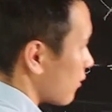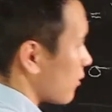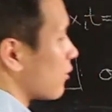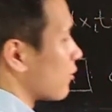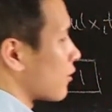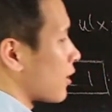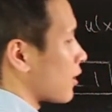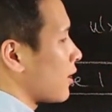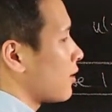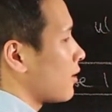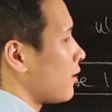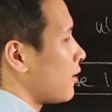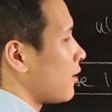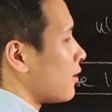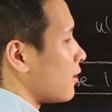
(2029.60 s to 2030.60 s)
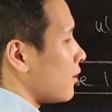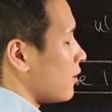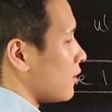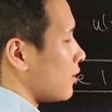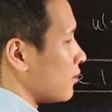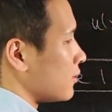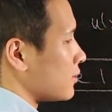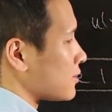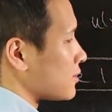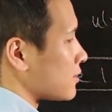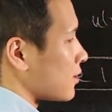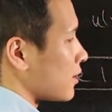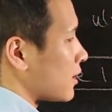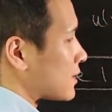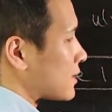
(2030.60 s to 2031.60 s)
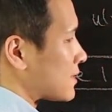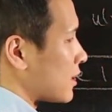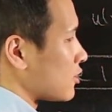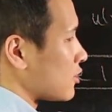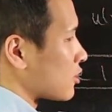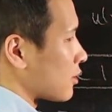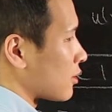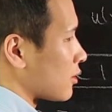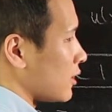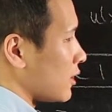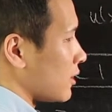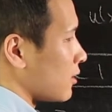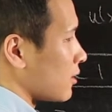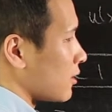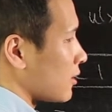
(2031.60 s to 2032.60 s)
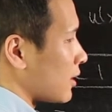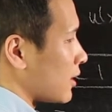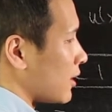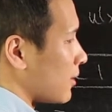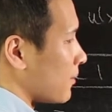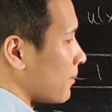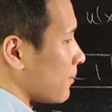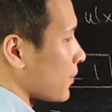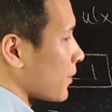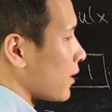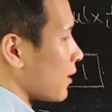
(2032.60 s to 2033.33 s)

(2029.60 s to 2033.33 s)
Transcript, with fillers: okay, is essentially um,